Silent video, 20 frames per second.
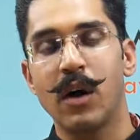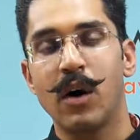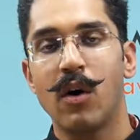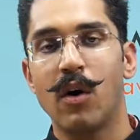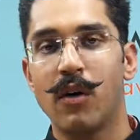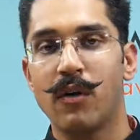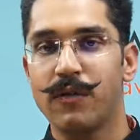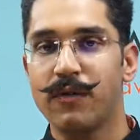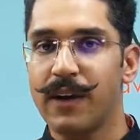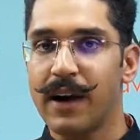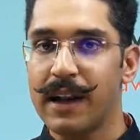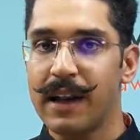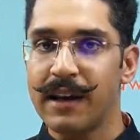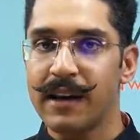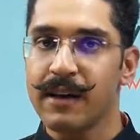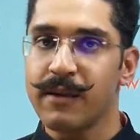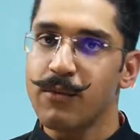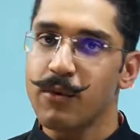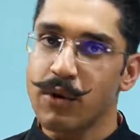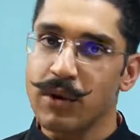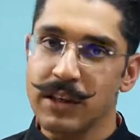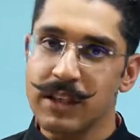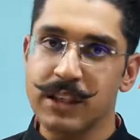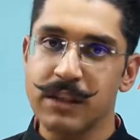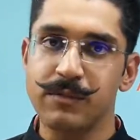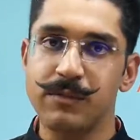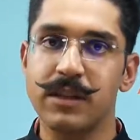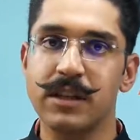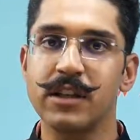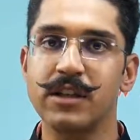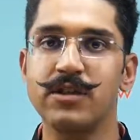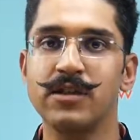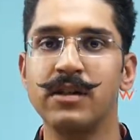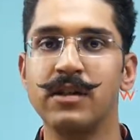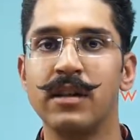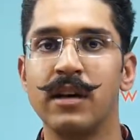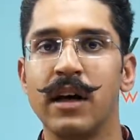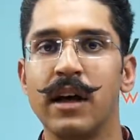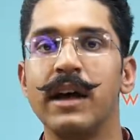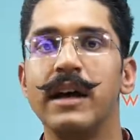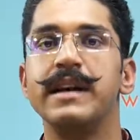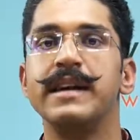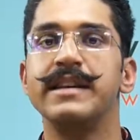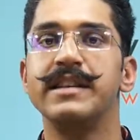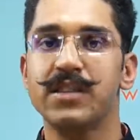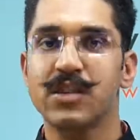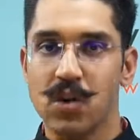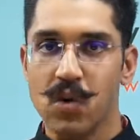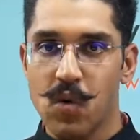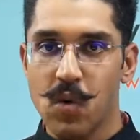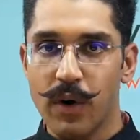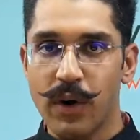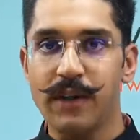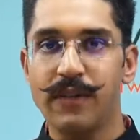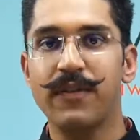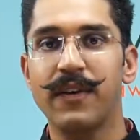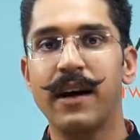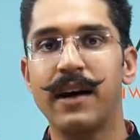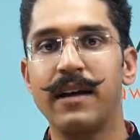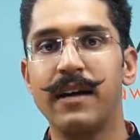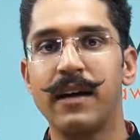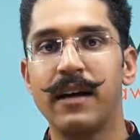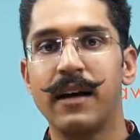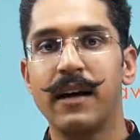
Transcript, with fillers: of filing a protest petition is codified